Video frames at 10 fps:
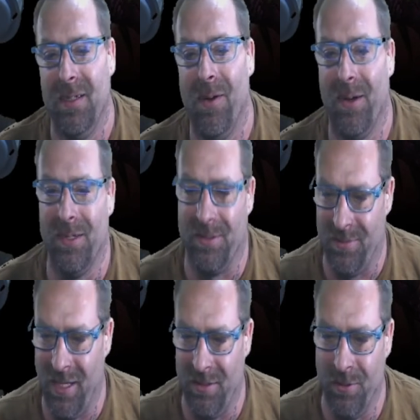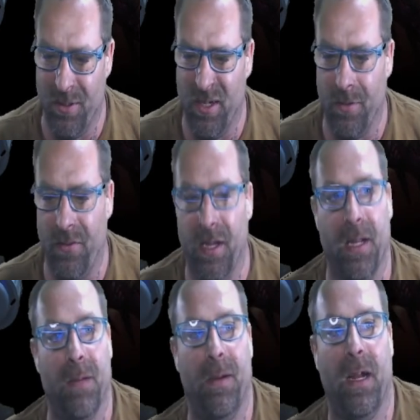daughter's doing her thing
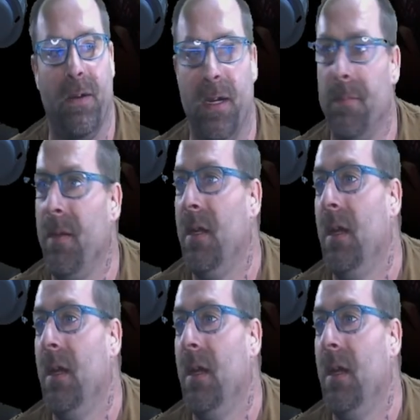in the background.